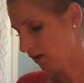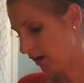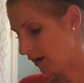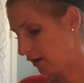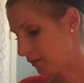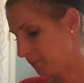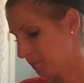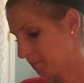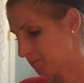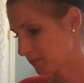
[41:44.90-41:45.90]

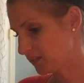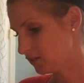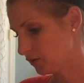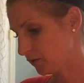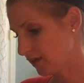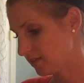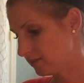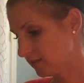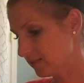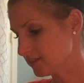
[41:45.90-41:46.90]
And
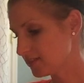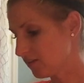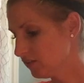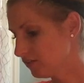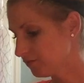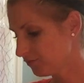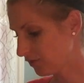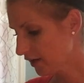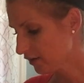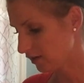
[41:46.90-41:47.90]
the 7 of
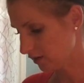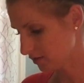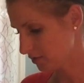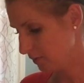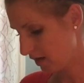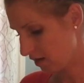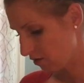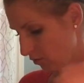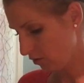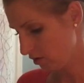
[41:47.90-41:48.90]
Fire is
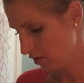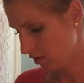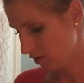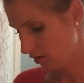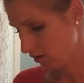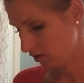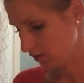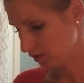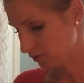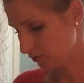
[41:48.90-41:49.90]
about,
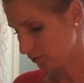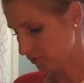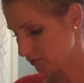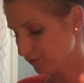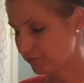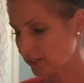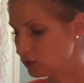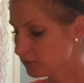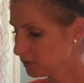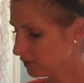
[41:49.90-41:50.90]

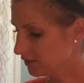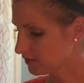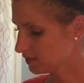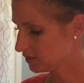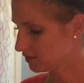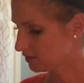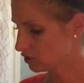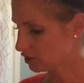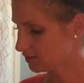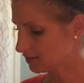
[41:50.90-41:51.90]
defend your beliefs and
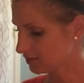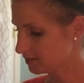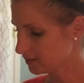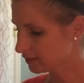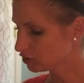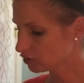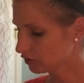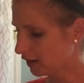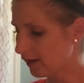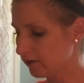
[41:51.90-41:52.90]
decisions and stand your
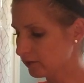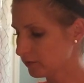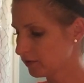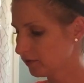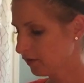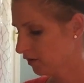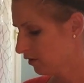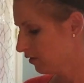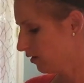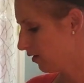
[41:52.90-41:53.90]
ground,
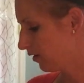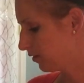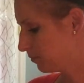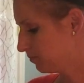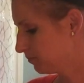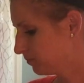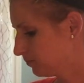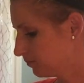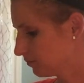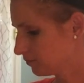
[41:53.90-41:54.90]

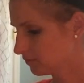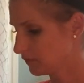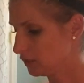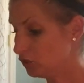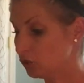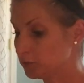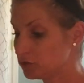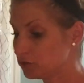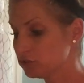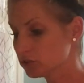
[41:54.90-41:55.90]
but
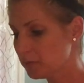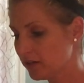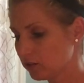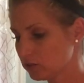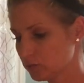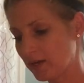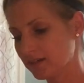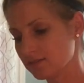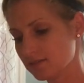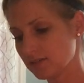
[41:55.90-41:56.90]
choose your battles
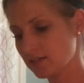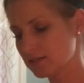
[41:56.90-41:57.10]
wisely.